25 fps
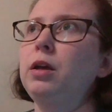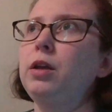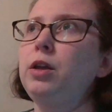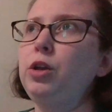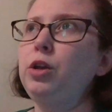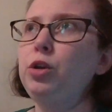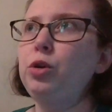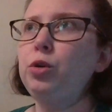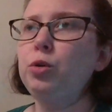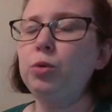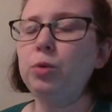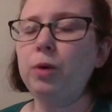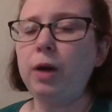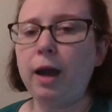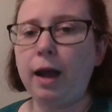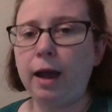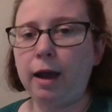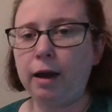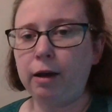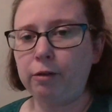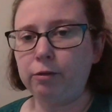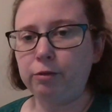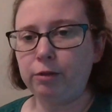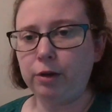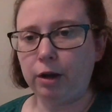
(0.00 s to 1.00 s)
you
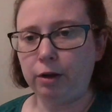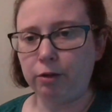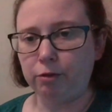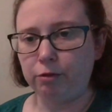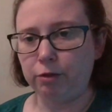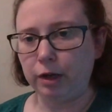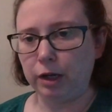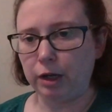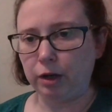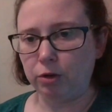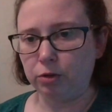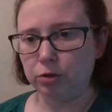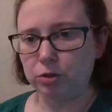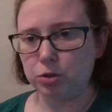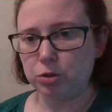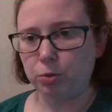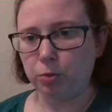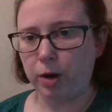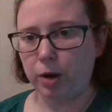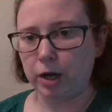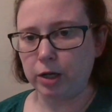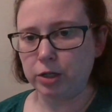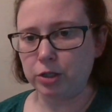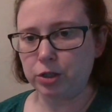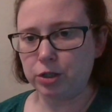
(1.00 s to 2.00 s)
have a video to
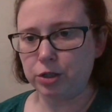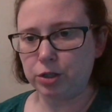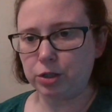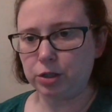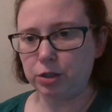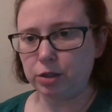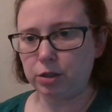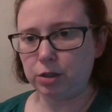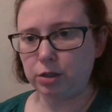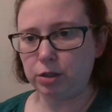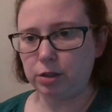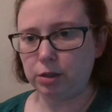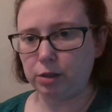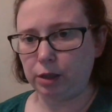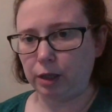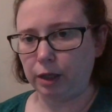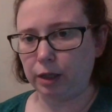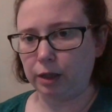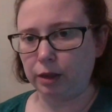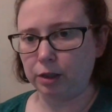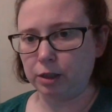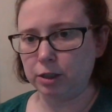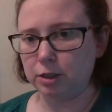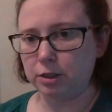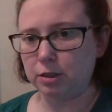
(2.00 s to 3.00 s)
watch
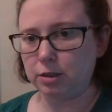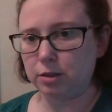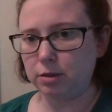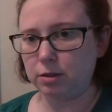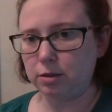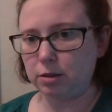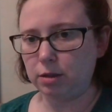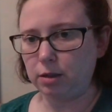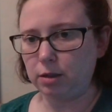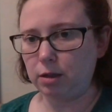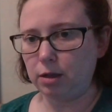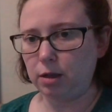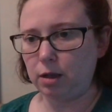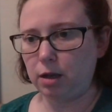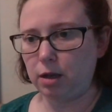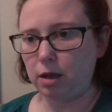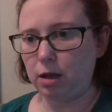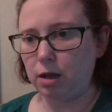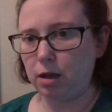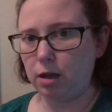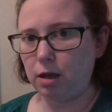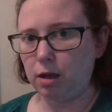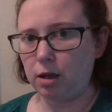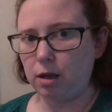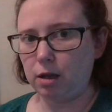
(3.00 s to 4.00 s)
like this,
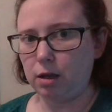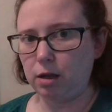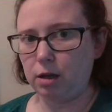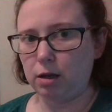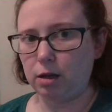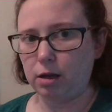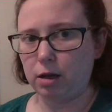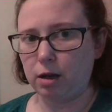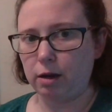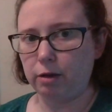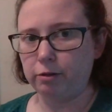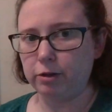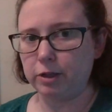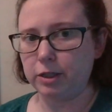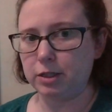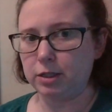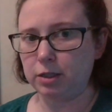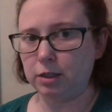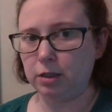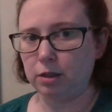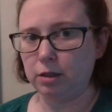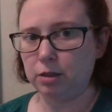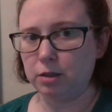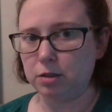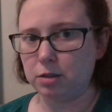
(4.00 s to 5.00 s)

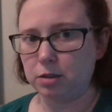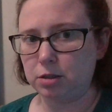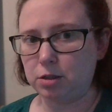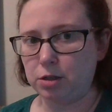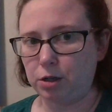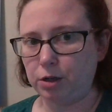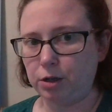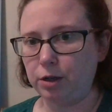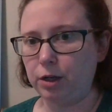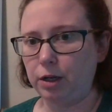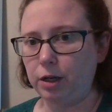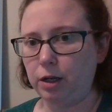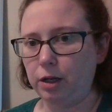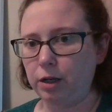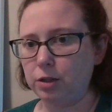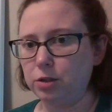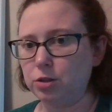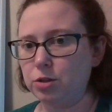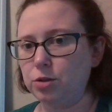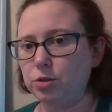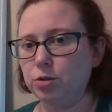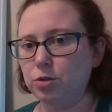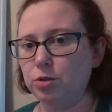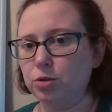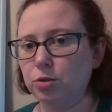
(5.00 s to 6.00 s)
obviously this turned
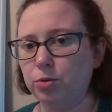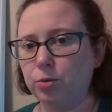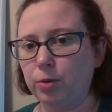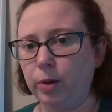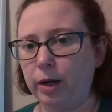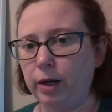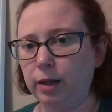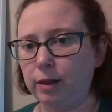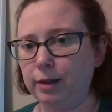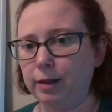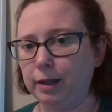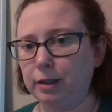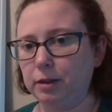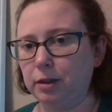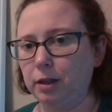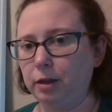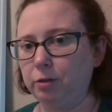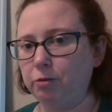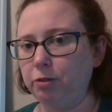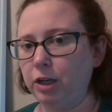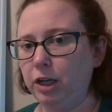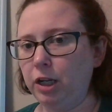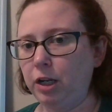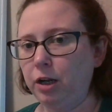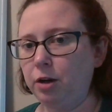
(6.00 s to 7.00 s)
into quite a
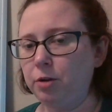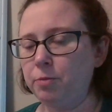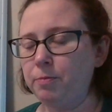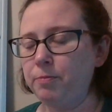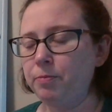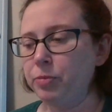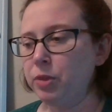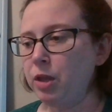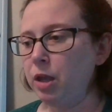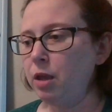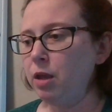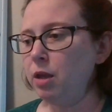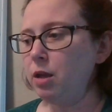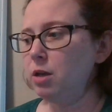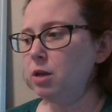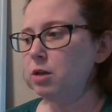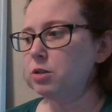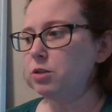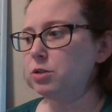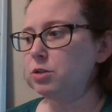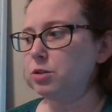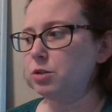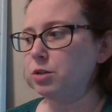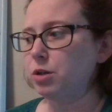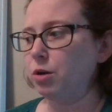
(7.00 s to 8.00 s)
lengthy video.
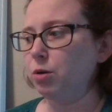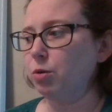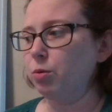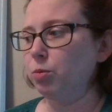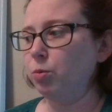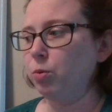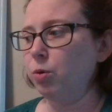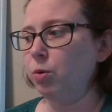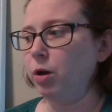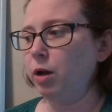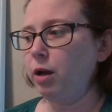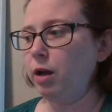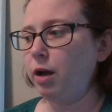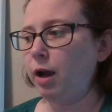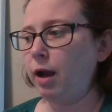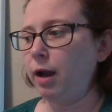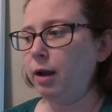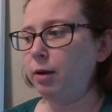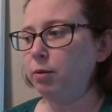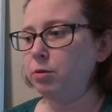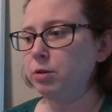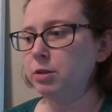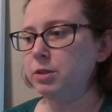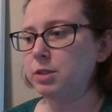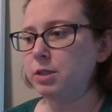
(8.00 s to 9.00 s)
So what
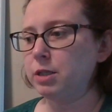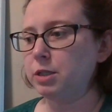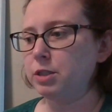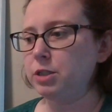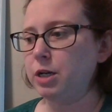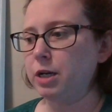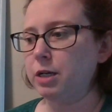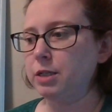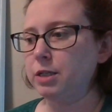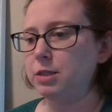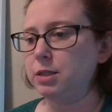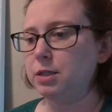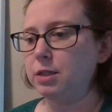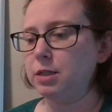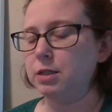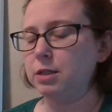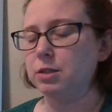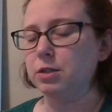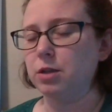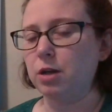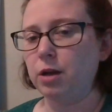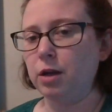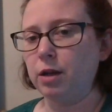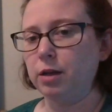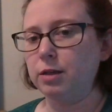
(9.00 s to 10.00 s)
I would suggest
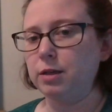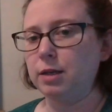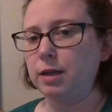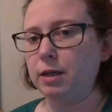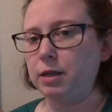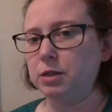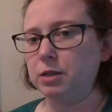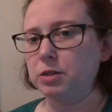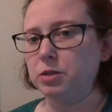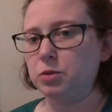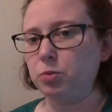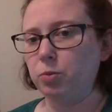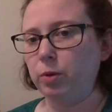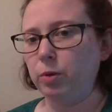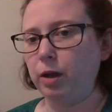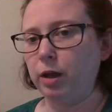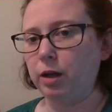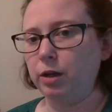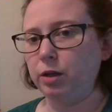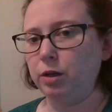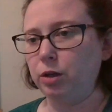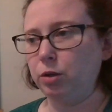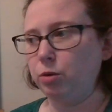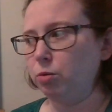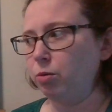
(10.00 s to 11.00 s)
is on days
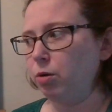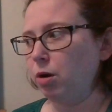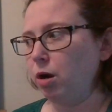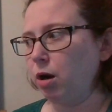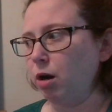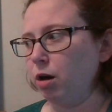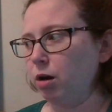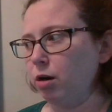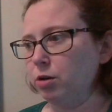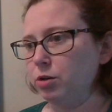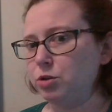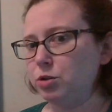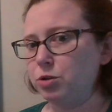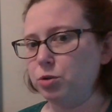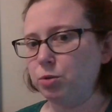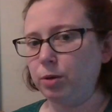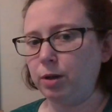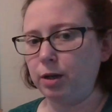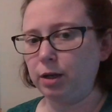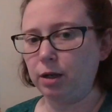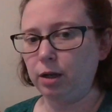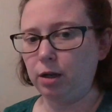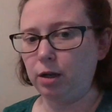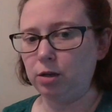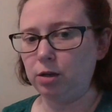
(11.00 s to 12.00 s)
when you are
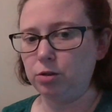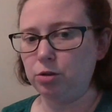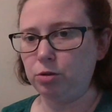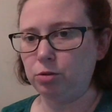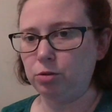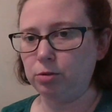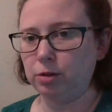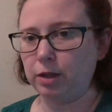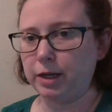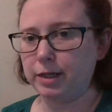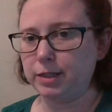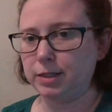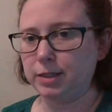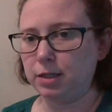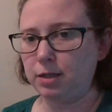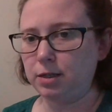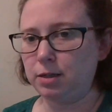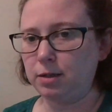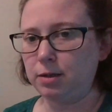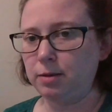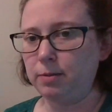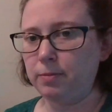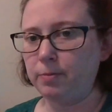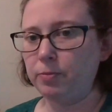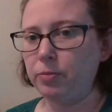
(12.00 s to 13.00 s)
doing a new
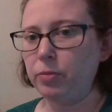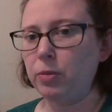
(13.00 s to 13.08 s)
lesson,